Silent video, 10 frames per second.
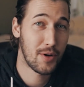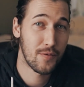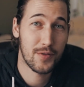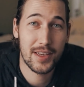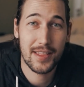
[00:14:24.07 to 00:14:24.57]

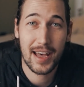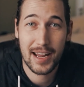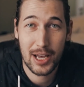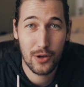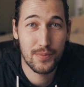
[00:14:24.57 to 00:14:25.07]
Hopefully
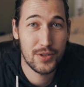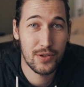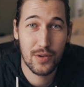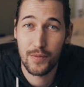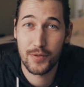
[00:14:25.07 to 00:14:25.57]
that helped
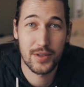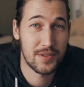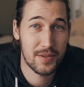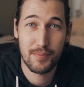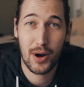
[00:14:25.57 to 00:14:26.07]
you.
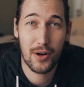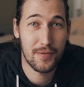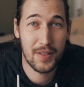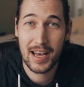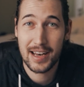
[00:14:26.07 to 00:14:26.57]
Hopefully some part
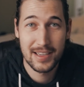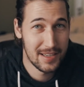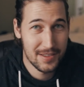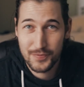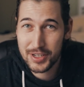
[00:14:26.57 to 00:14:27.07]
of that
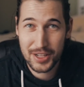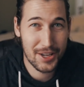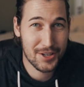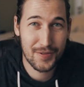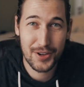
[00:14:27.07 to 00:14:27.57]

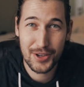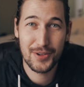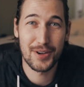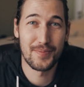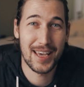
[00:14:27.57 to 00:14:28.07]
clicked for
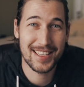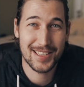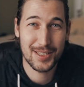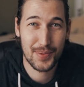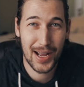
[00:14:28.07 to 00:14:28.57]
you and makes
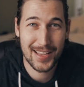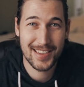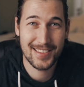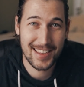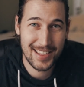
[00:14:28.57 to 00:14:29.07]
this
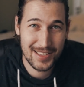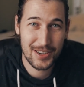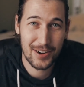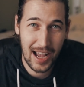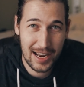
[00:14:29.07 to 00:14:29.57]
process easier.